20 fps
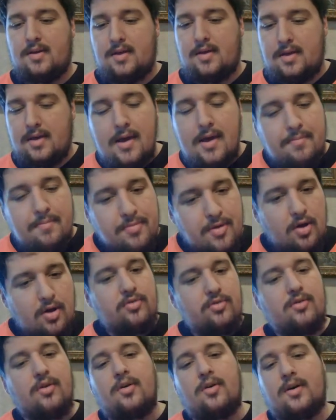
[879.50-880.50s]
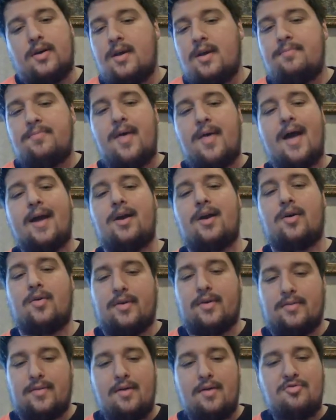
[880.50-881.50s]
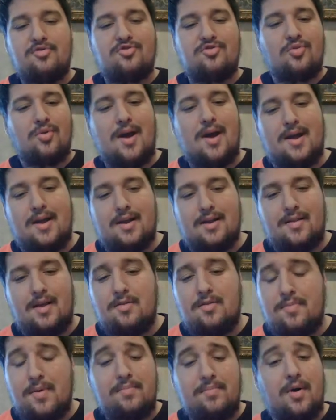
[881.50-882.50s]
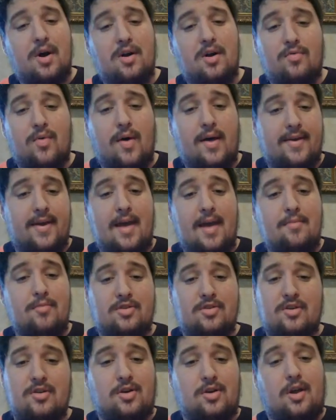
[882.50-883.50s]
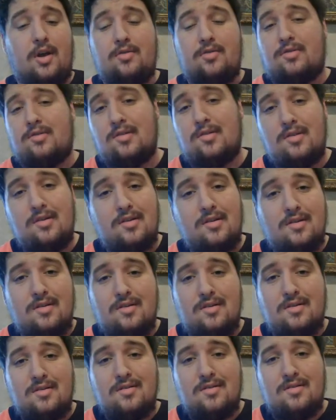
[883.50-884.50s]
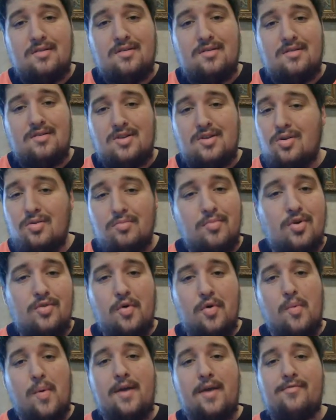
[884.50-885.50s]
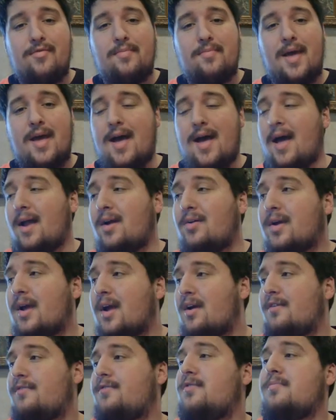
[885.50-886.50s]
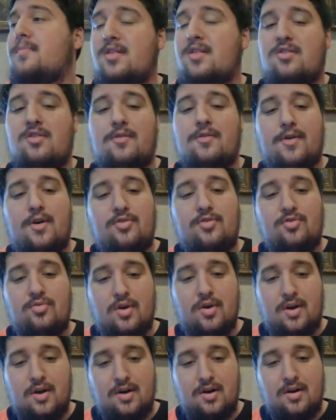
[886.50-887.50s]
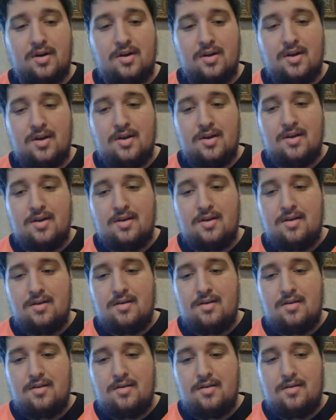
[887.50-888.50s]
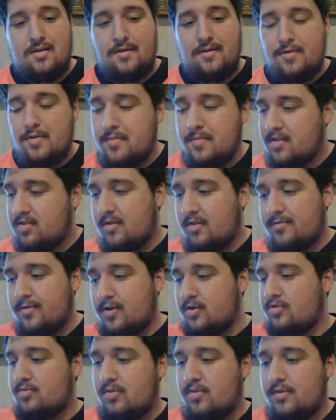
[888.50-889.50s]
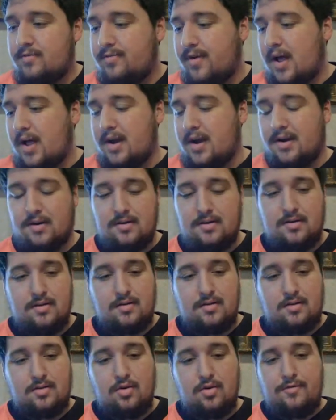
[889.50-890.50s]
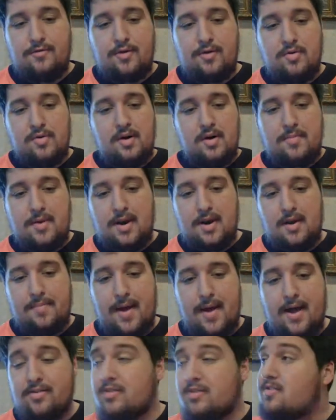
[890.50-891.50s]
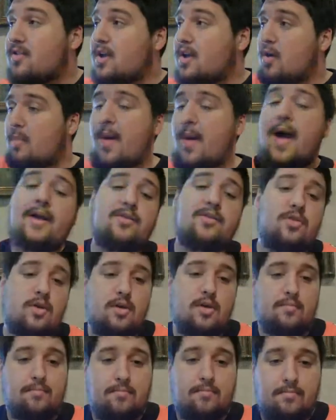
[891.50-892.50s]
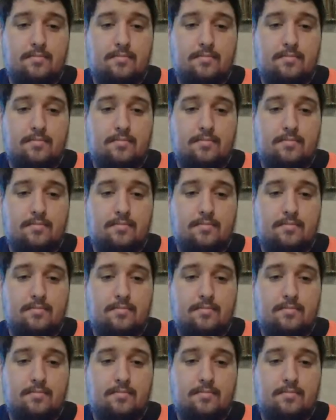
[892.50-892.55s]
Keep those going. Keep that going. That was great. That's a big part of why the game was so close. Don't move away from that. I don't care if you missed the first one. If you missed the first one, fine. Do a few intermediate passes, then go back to him.